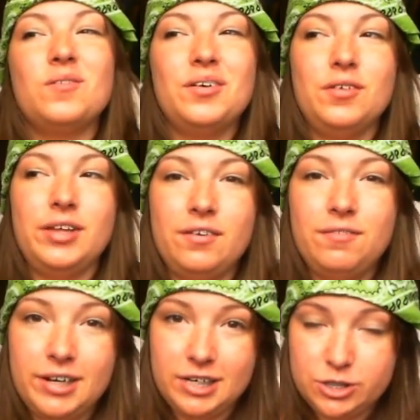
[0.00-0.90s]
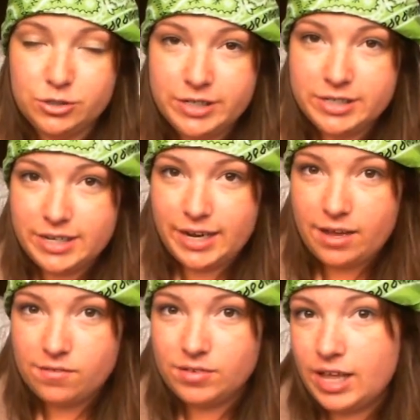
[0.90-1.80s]
you don't really have any trees that
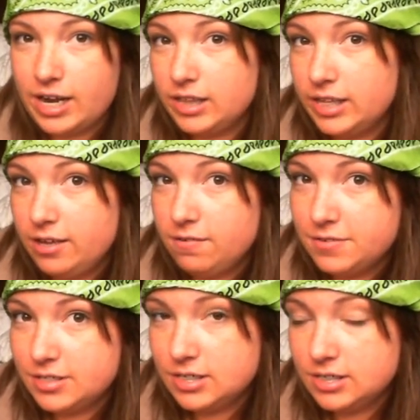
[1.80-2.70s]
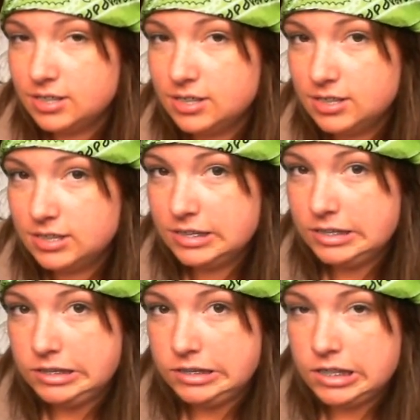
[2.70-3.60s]
have a lot of leaves.
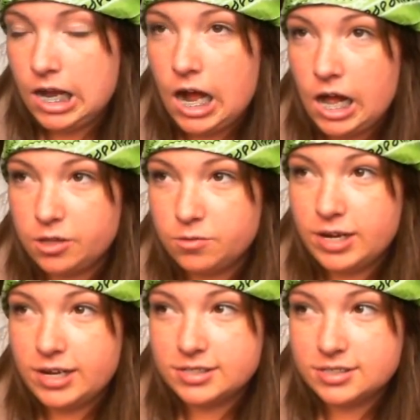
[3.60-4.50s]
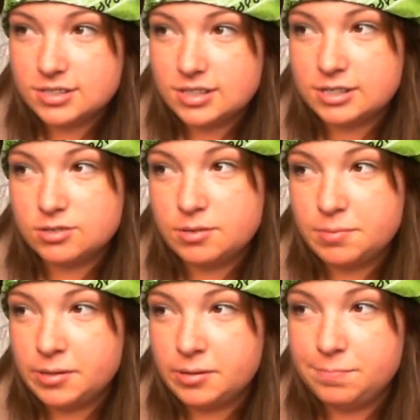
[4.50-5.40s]
Otherwise, this would have
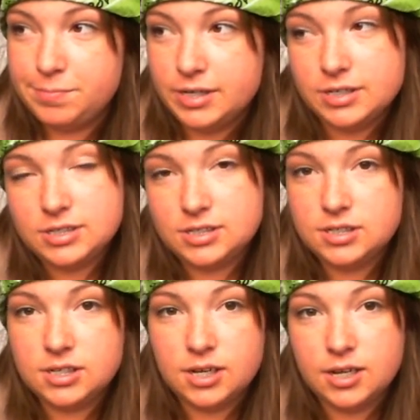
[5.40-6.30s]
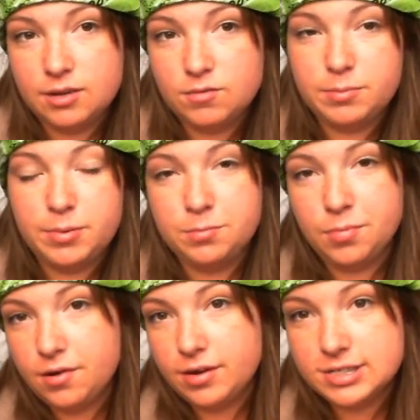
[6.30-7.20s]
been beast. It would have been
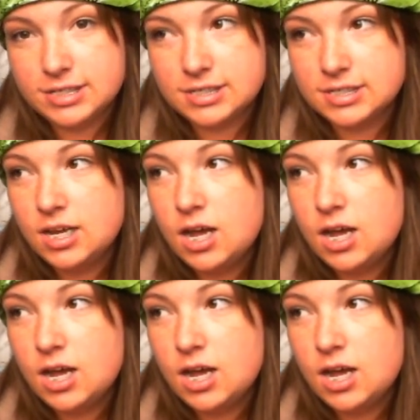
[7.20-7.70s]
boss.